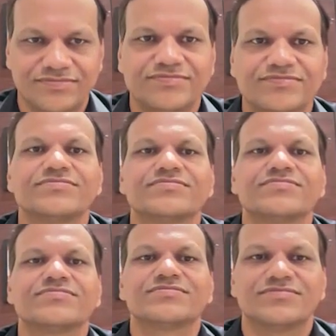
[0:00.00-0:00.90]

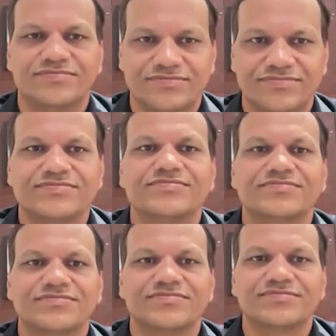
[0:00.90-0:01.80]

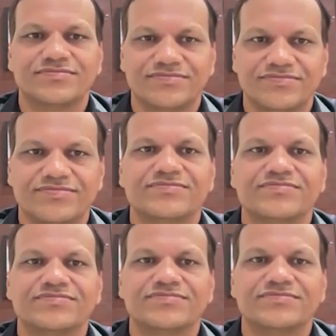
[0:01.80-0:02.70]

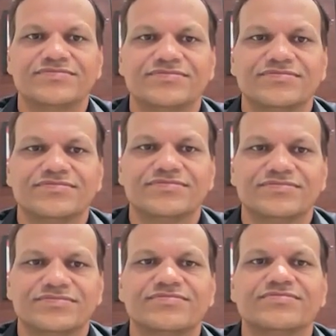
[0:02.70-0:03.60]

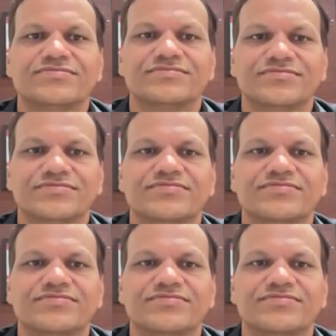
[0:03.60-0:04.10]
This person isn't speaking.